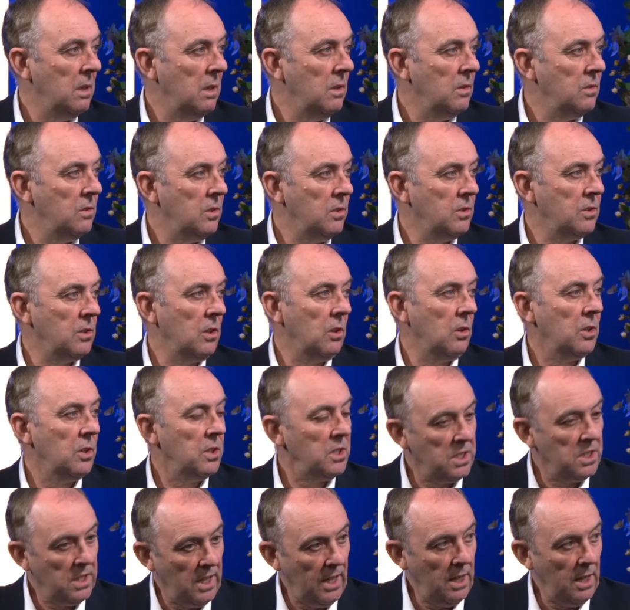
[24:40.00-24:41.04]
So there's a lot of
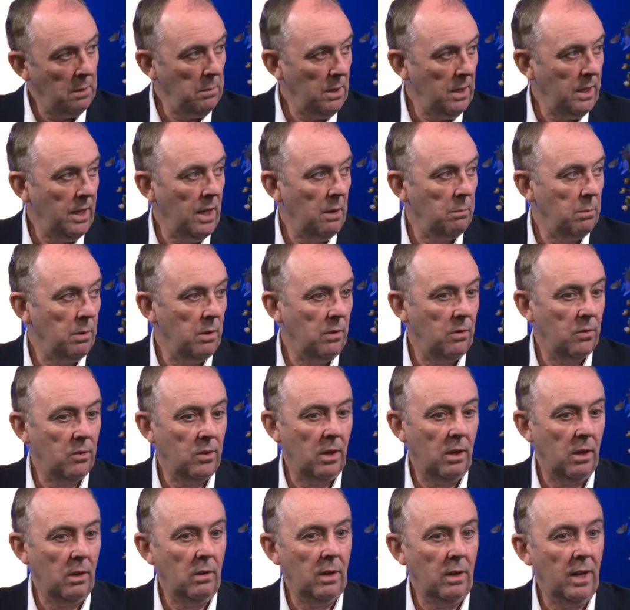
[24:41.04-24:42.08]
scamming happen.
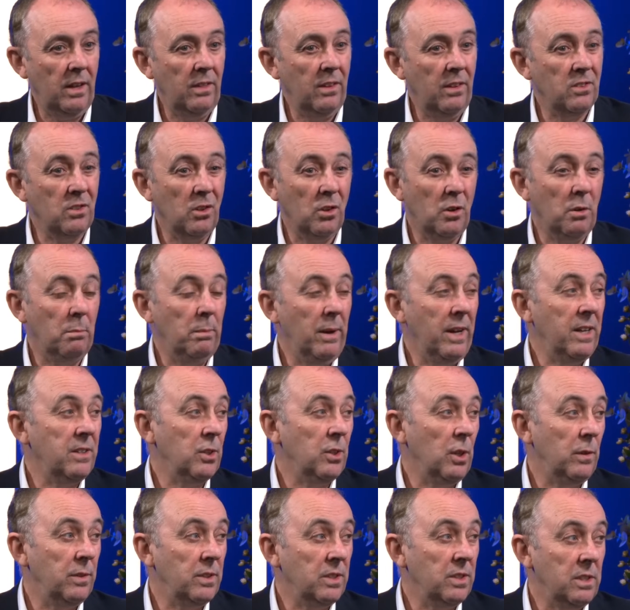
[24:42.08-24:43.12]
So and there's a lot of banks
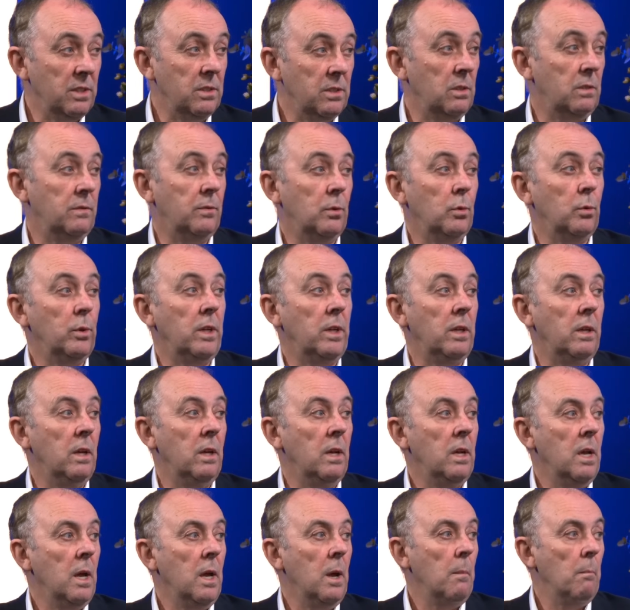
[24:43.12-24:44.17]
overseas that have already
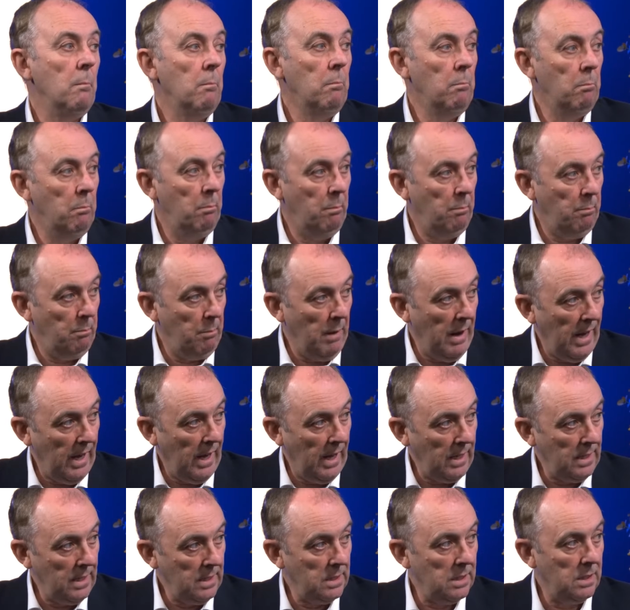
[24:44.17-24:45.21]

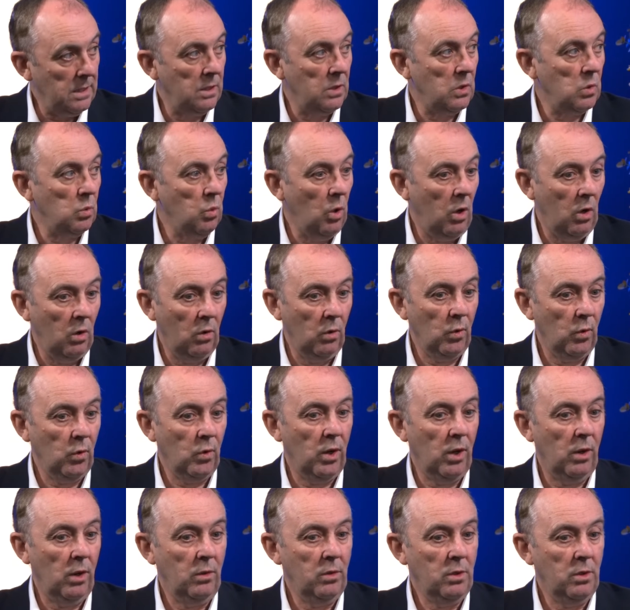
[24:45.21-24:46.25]
banned it as well.
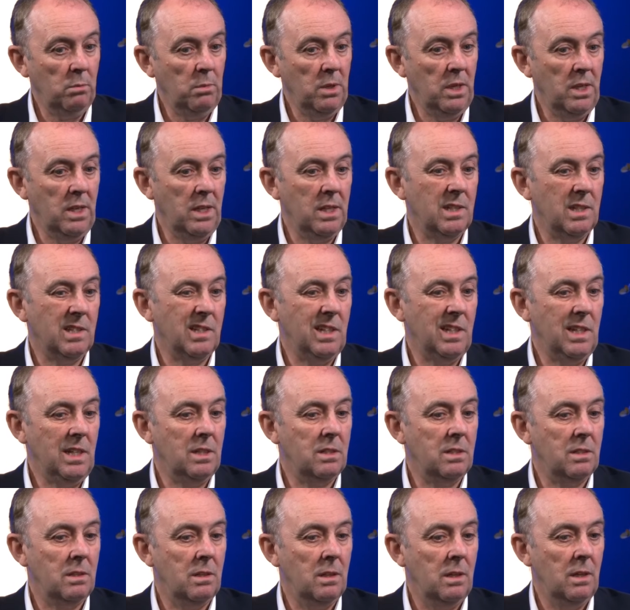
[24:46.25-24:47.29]
So to me,
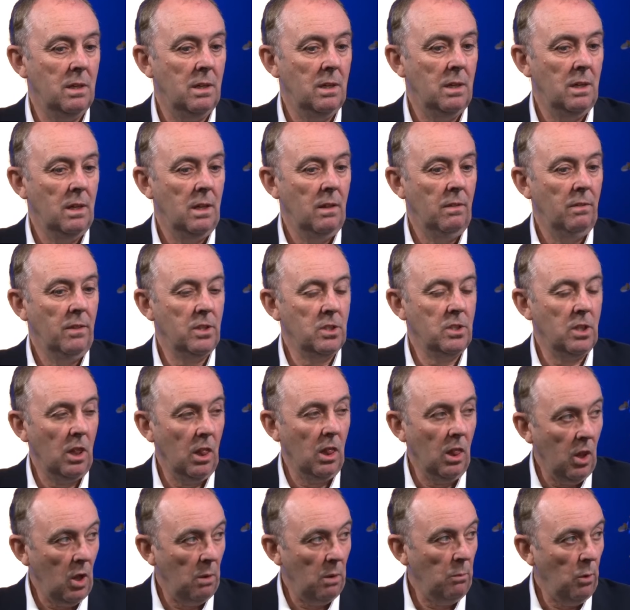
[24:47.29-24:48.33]
it's there's a
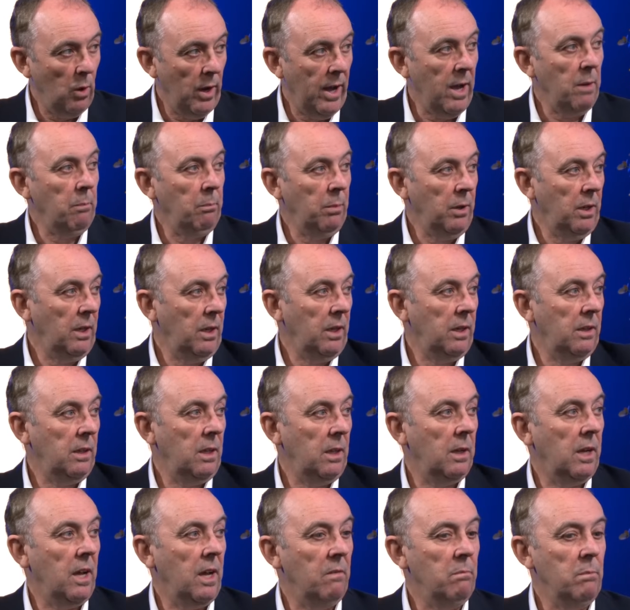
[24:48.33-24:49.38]
lot more happening, and
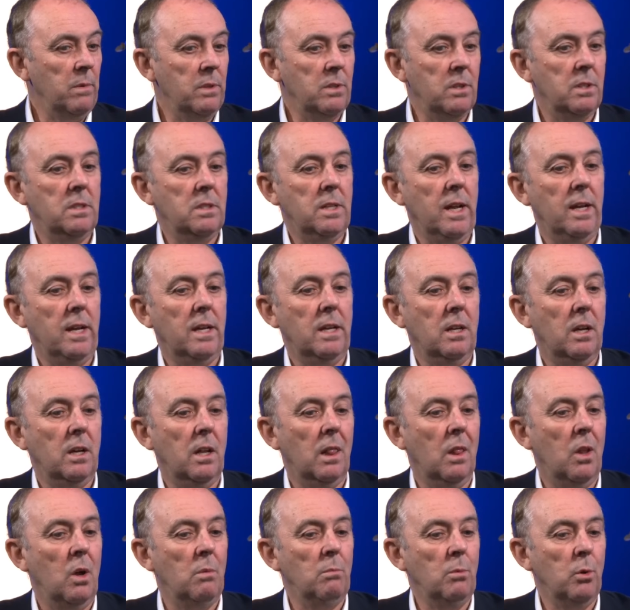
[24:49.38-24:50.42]
the governments are taking a
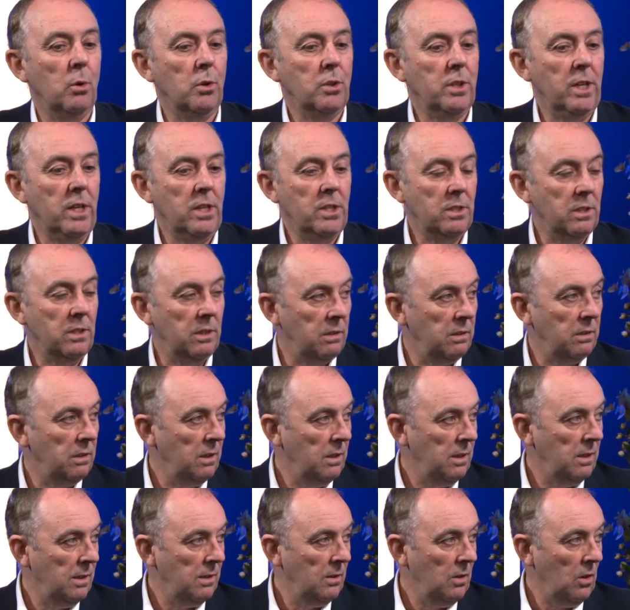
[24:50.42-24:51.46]
lot more attention
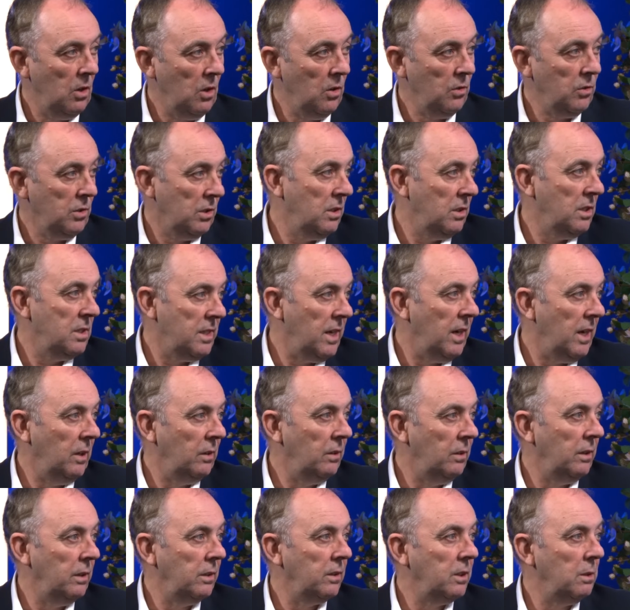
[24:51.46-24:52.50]
onto this
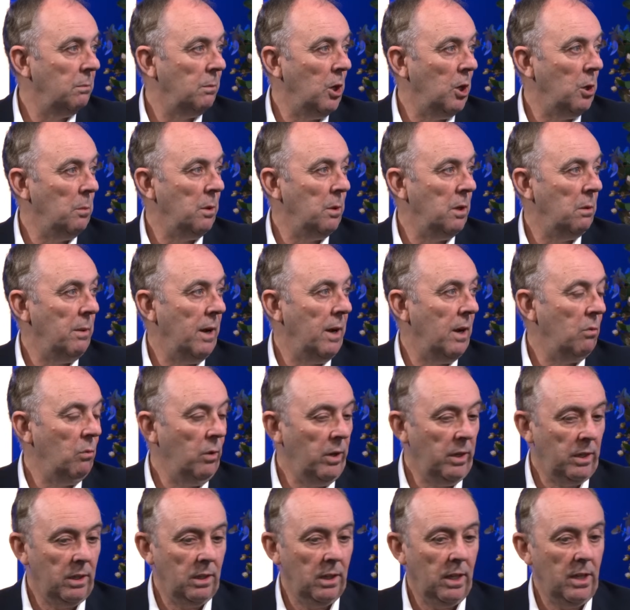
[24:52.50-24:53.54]
area at the moment about
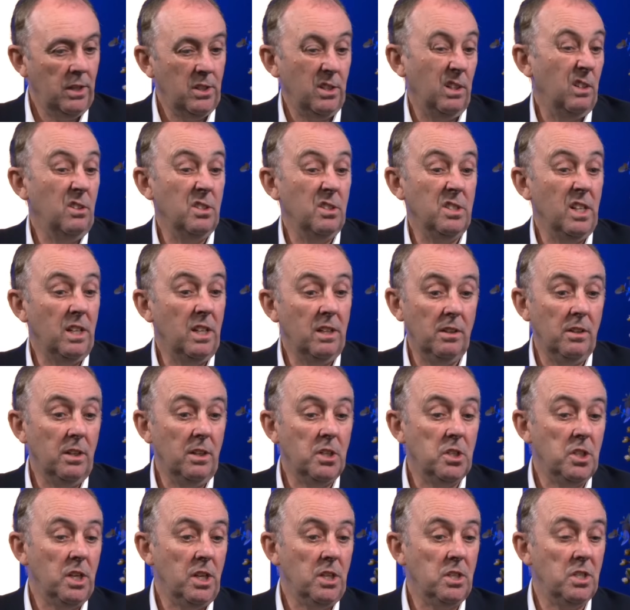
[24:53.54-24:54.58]
regulation because none of the
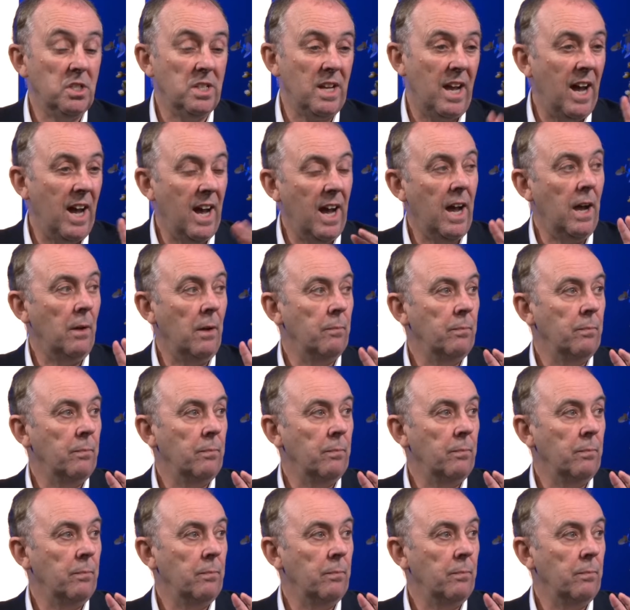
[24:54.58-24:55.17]
exchanges are